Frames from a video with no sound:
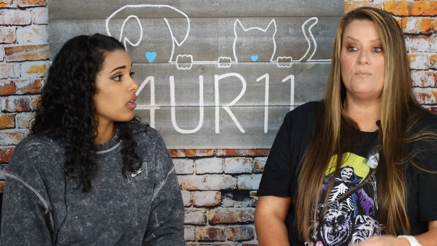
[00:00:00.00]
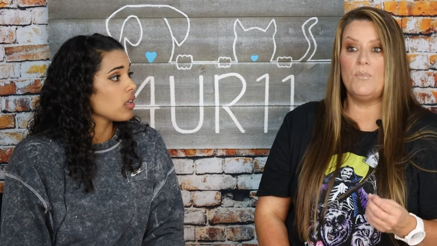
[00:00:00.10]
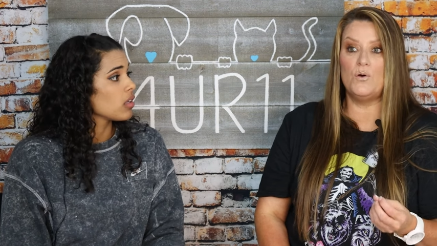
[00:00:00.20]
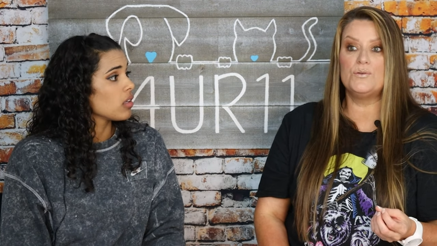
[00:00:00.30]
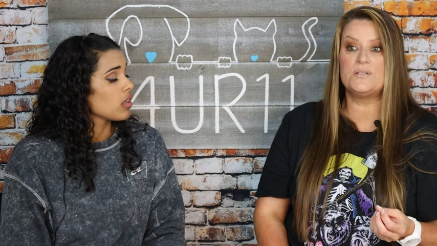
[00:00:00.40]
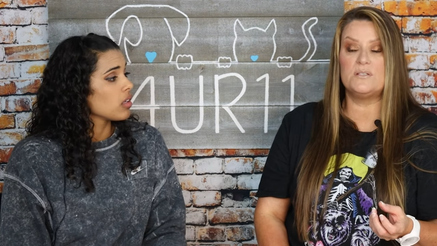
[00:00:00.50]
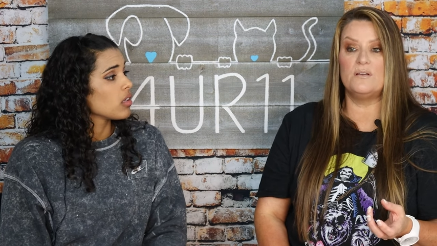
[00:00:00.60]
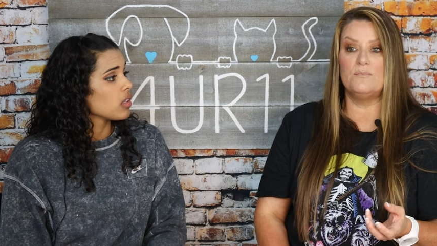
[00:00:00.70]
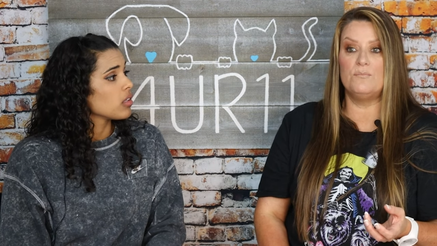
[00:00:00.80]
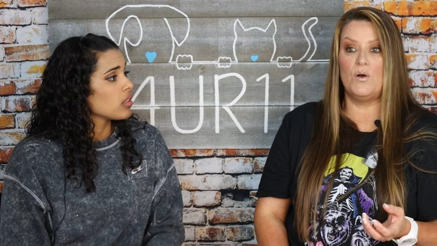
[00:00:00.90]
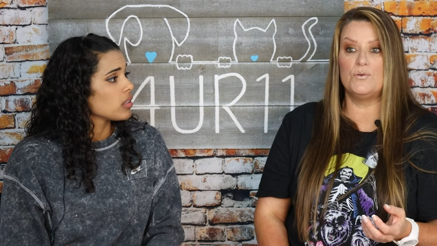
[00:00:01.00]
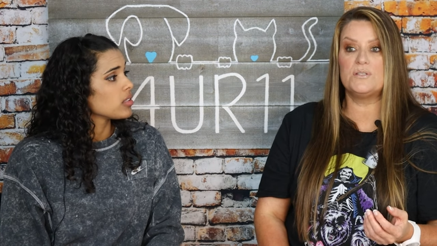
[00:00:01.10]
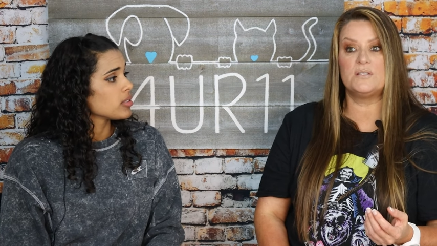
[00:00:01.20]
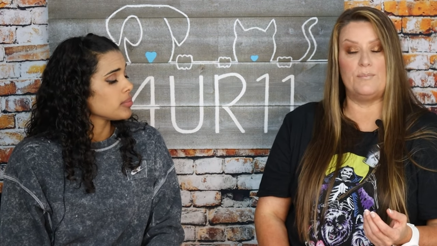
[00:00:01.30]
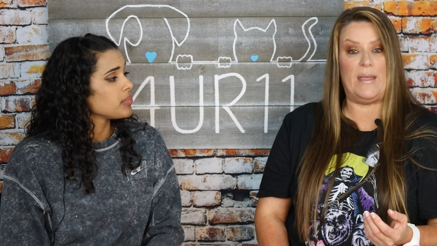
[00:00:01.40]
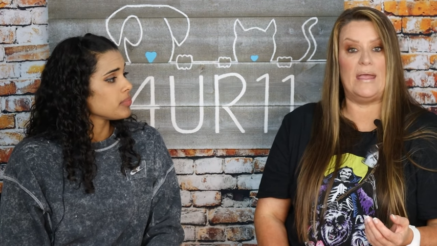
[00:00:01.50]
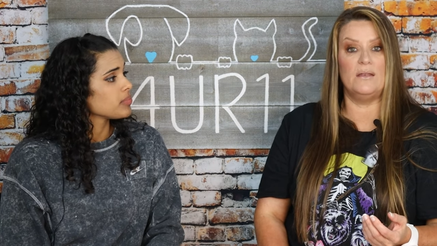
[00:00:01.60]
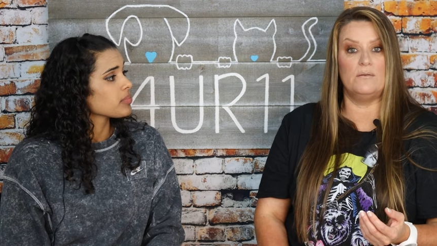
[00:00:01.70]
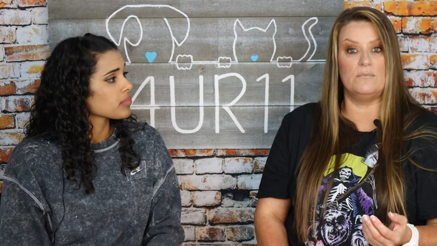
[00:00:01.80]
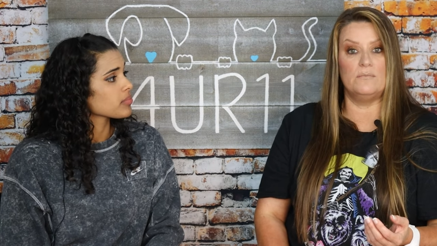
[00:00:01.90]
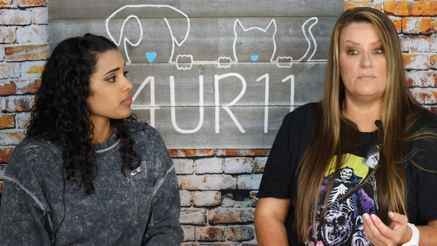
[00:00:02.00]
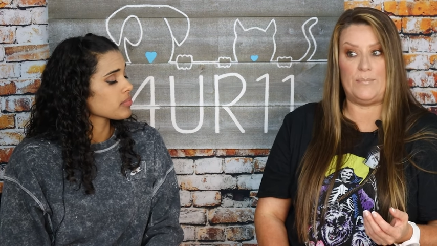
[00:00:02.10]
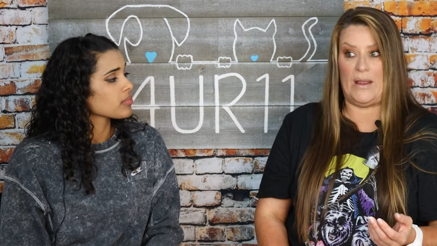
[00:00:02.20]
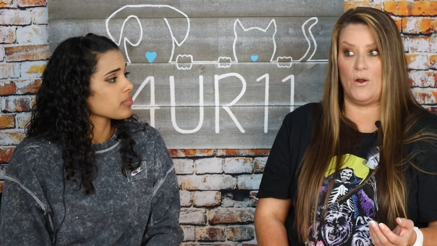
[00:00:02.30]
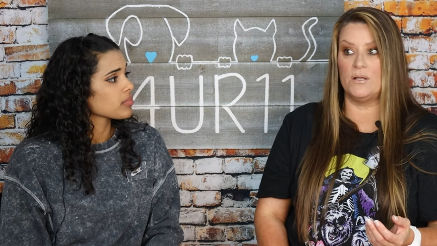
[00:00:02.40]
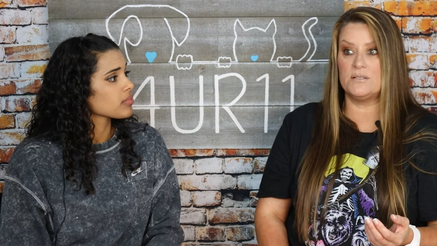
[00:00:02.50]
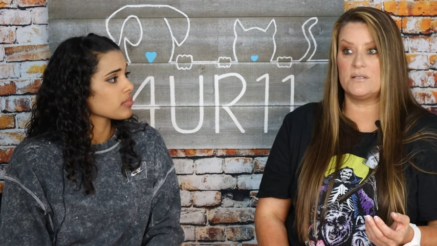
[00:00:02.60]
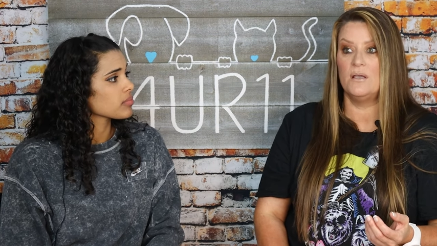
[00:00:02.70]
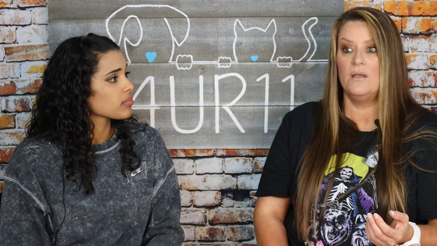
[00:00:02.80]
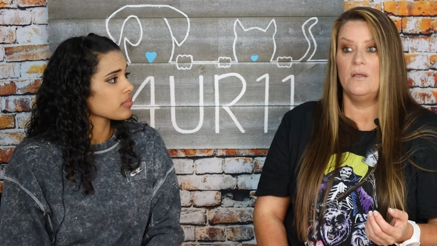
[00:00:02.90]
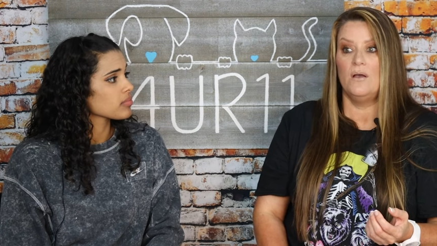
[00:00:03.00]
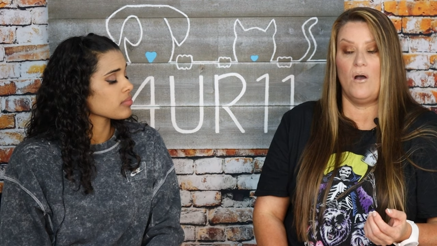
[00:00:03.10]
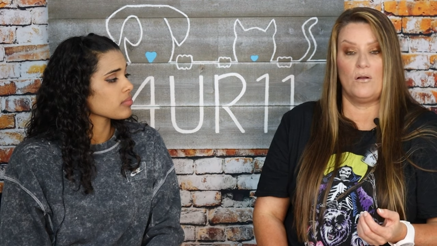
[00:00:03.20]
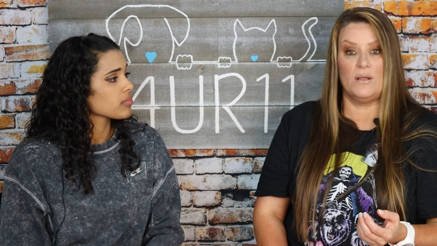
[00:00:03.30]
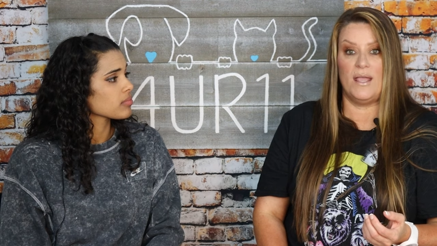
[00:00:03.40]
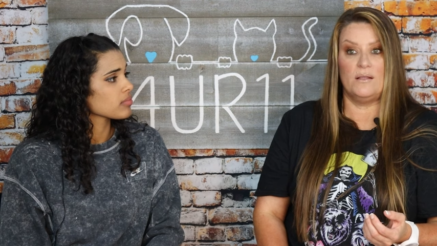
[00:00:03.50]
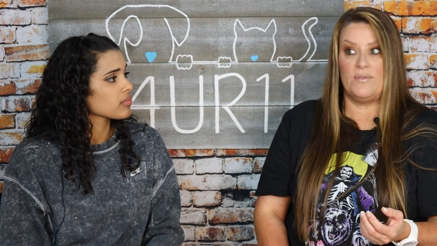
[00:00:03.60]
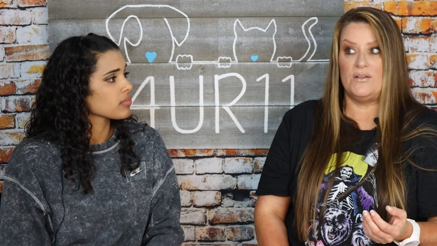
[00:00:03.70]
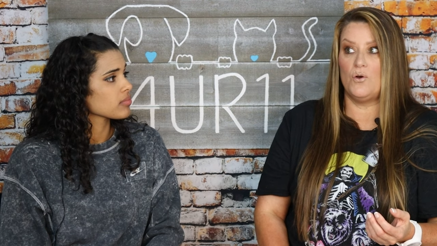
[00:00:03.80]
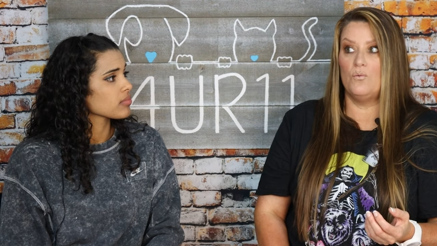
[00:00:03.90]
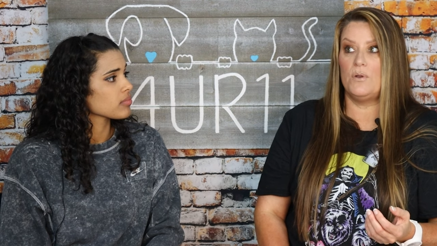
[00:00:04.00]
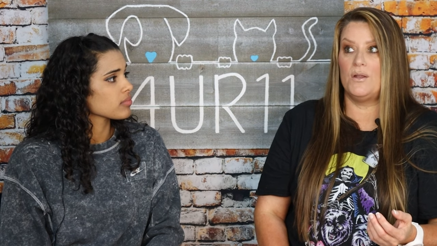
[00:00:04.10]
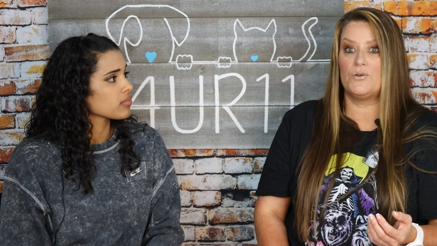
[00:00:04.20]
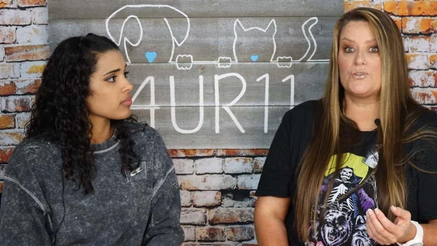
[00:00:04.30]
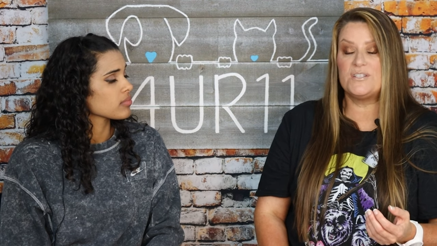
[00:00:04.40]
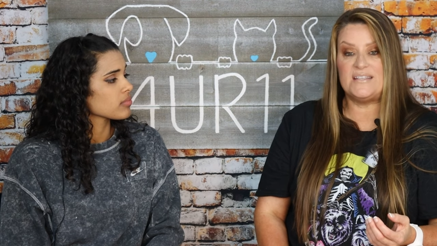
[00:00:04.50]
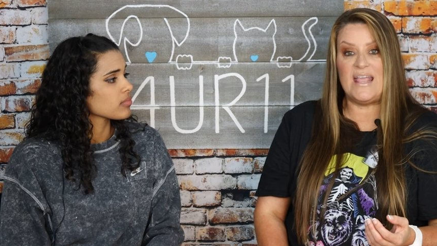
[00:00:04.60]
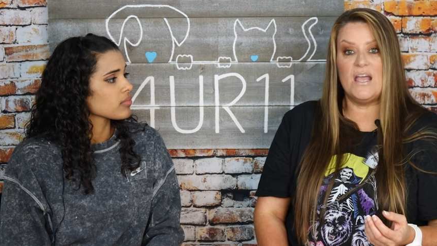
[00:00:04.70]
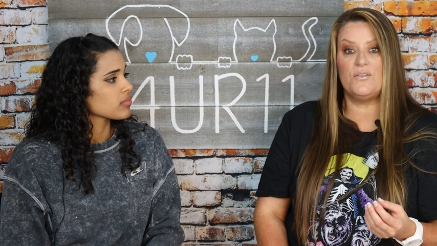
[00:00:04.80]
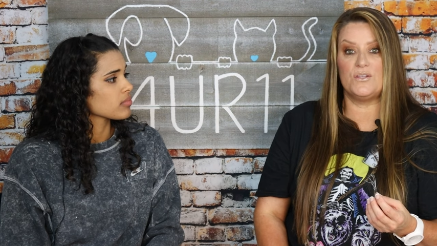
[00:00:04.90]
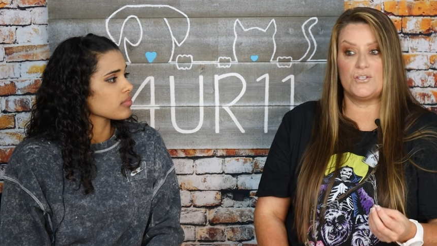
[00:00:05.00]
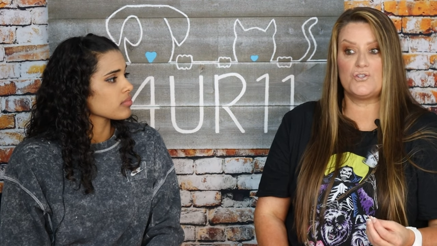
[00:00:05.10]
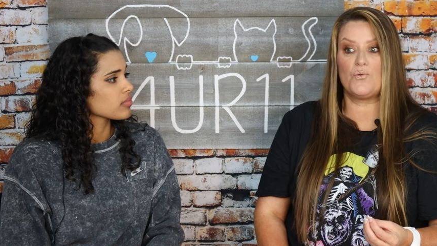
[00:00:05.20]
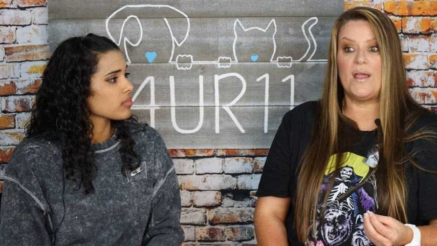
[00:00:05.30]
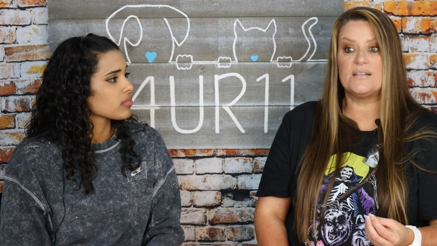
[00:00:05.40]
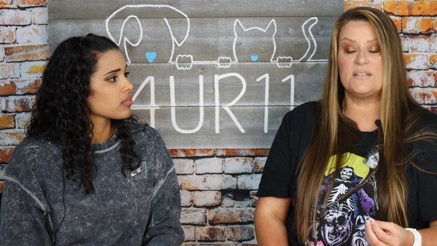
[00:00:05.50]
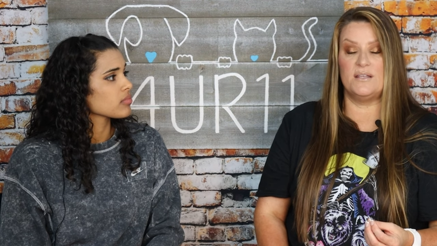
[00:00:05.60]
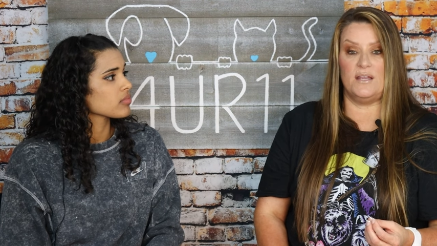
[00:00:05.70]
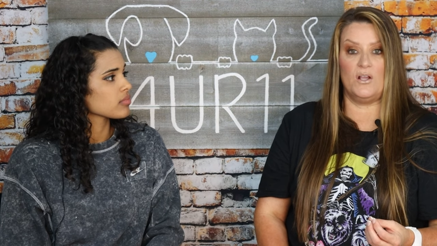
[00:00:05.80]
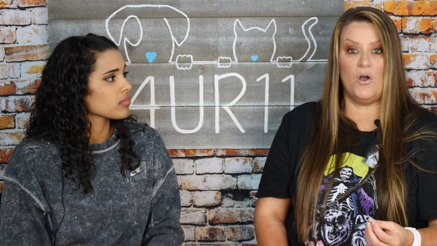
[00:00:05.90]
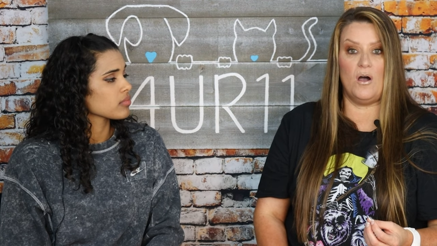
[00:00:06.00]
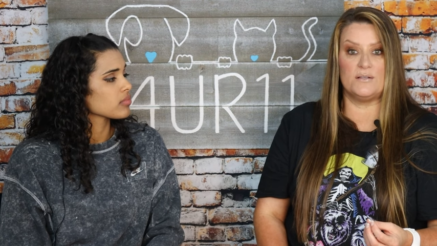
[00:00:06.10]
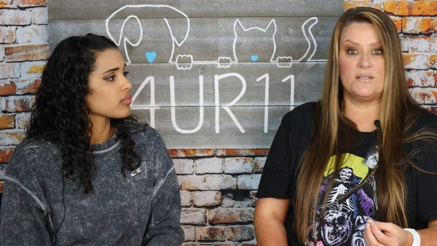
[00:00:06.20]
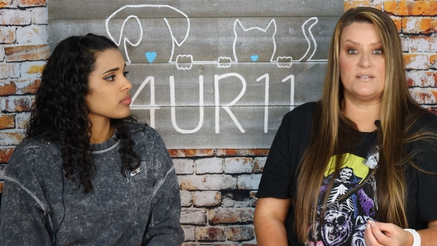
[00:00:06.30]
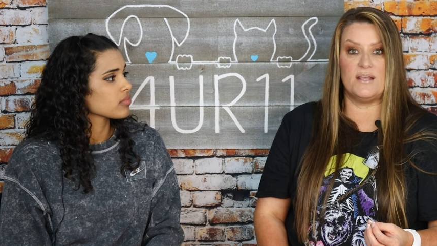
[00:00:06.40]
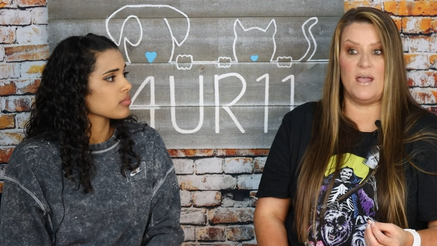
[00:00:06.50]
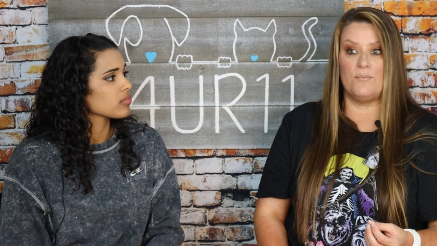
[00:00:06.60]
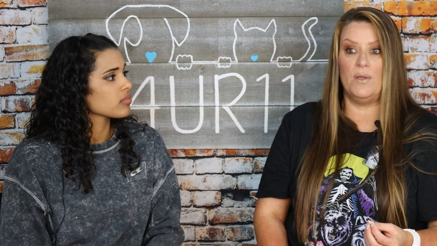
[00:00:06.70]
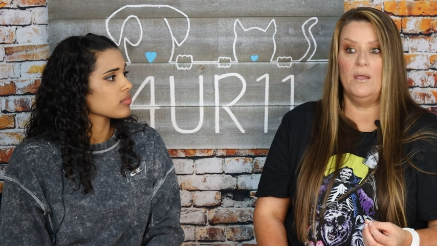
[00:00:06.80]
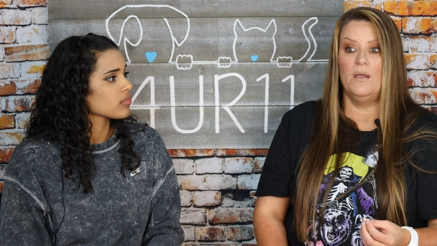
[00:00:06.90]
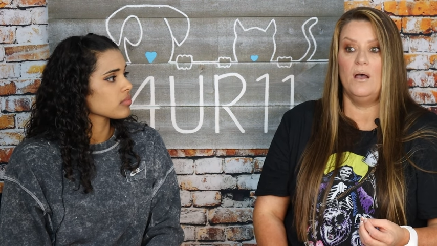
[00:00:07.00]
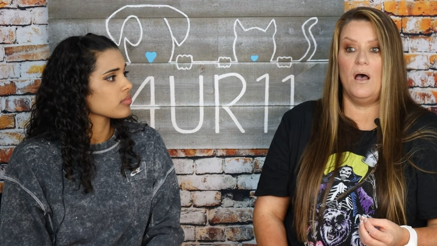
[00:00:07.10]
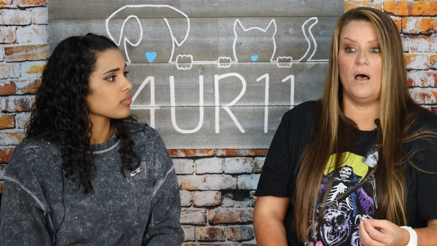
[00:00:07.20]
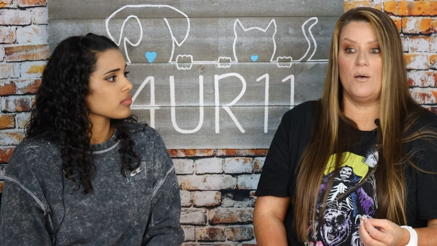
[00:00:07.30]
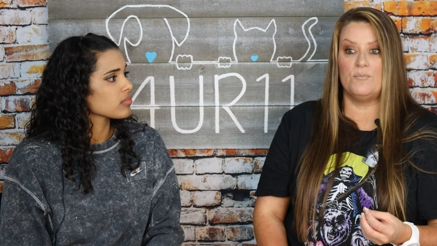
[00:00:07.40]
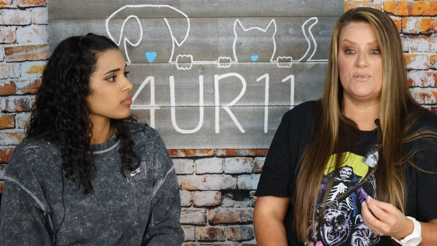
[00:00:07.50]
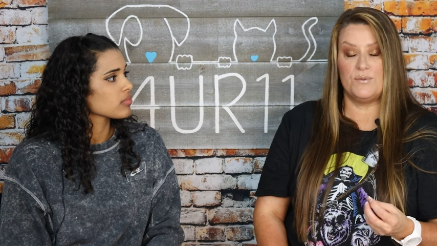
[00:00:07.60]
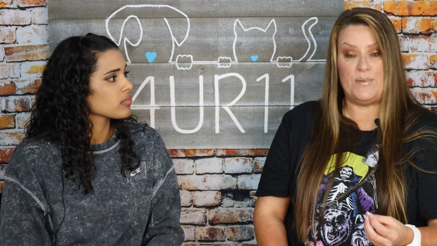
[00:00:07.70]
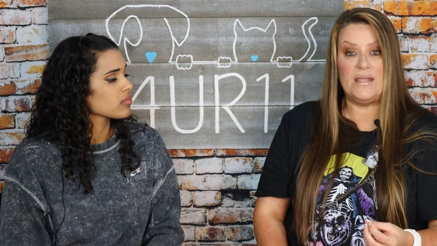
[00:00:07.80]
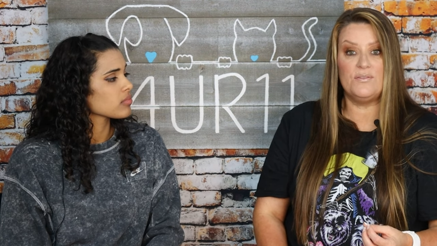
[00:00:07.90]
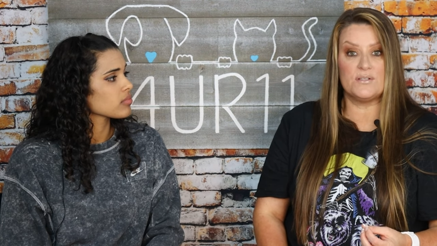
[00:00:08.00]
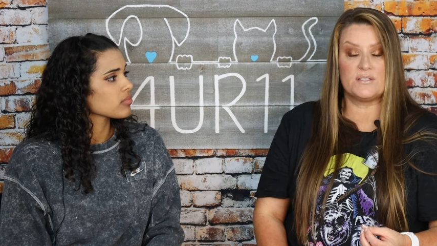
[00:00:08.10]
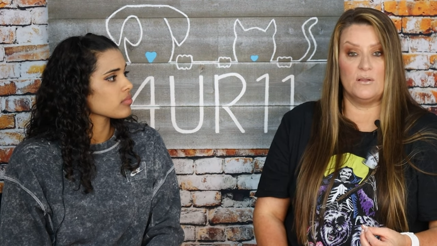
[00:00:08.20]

Speaker 1: and most most pet parents are like they don't understand the stress that it causes them um, to be at the